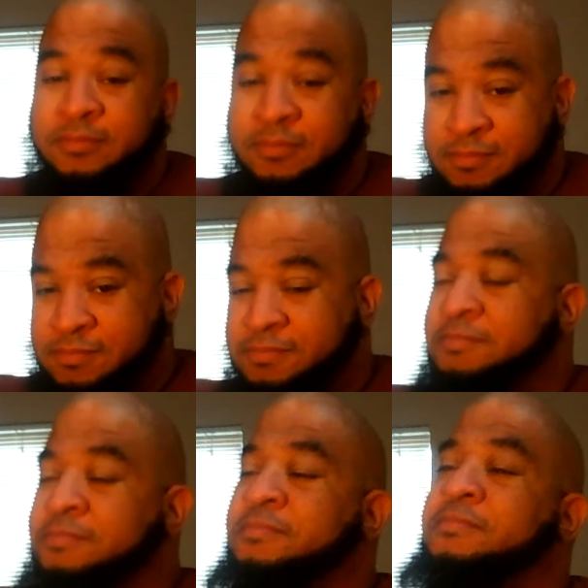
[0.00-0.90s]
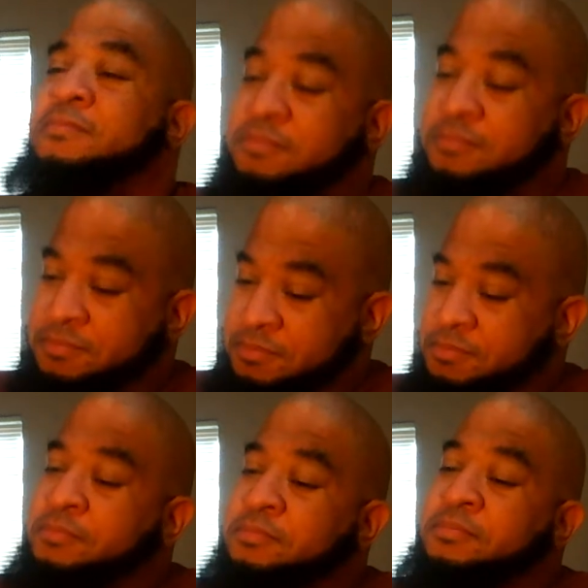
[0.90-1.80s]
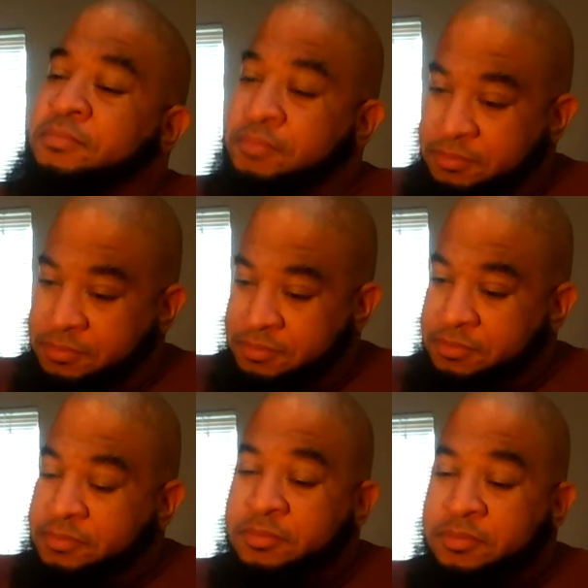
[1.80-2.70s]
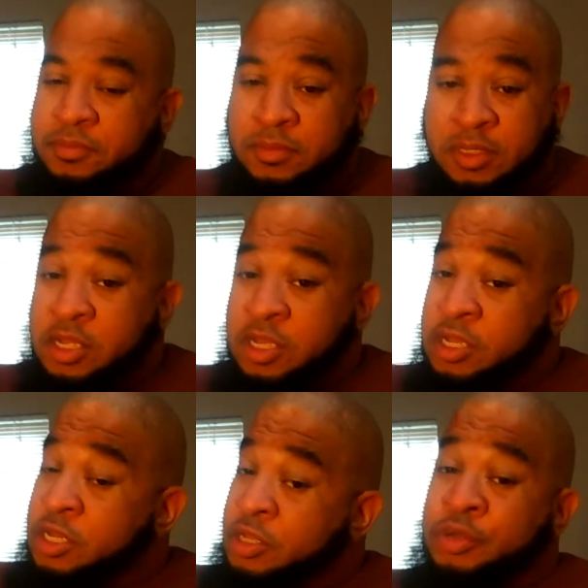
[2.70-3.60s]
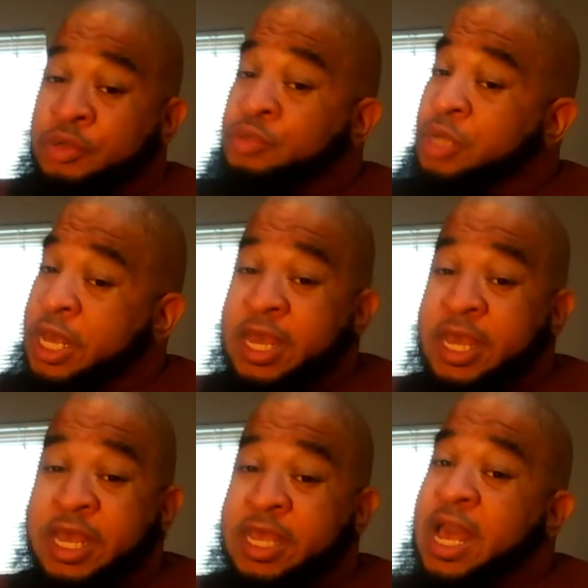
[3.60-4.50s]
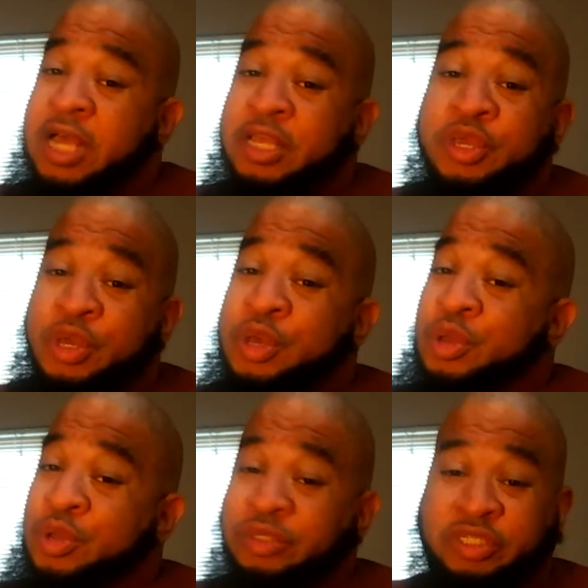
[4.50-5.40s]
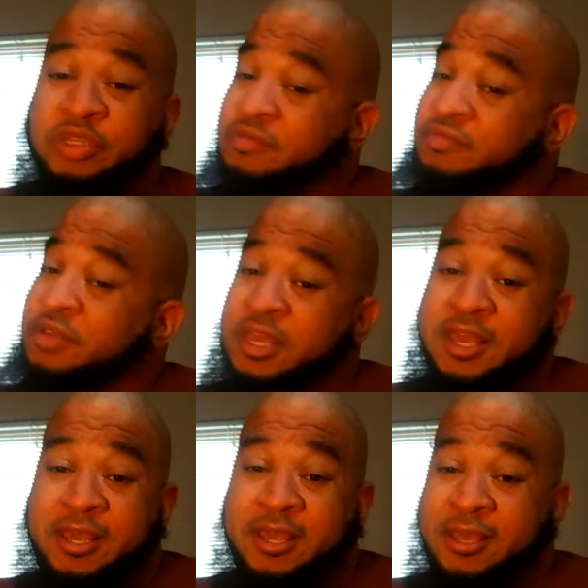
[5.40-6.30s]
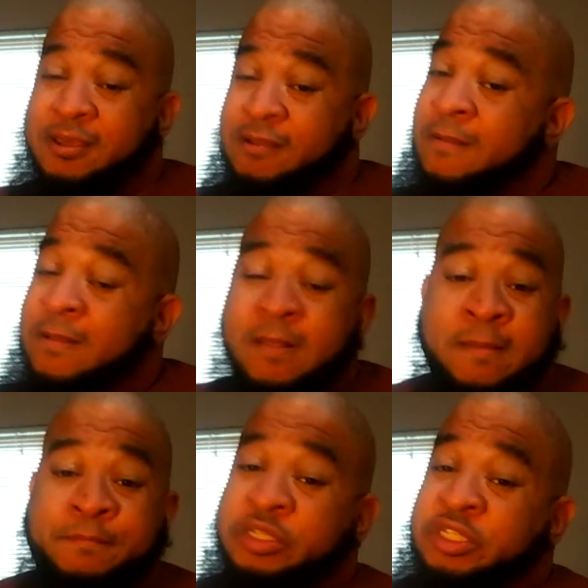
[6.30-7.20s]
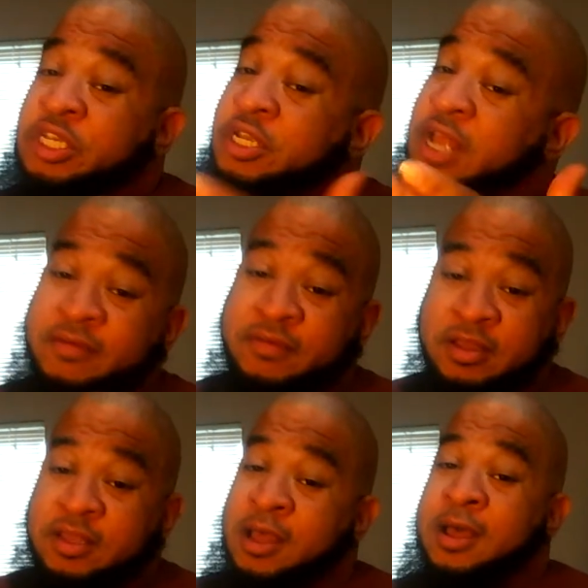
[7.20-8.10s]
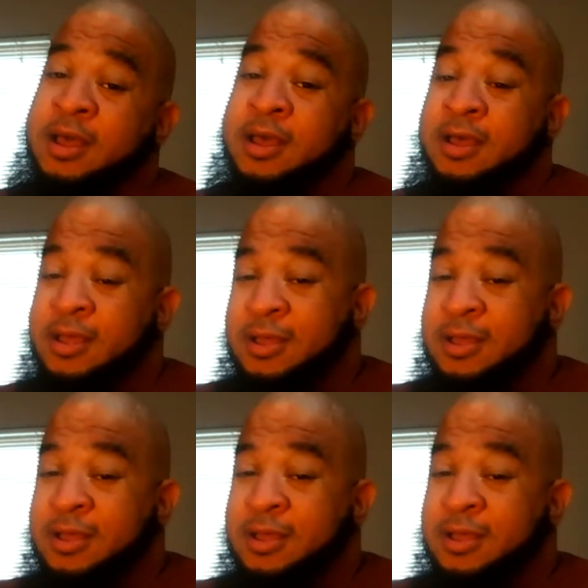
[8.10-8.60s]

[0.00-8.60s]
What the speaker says: Someone who could make me feel the way I used to feel, but she never comes.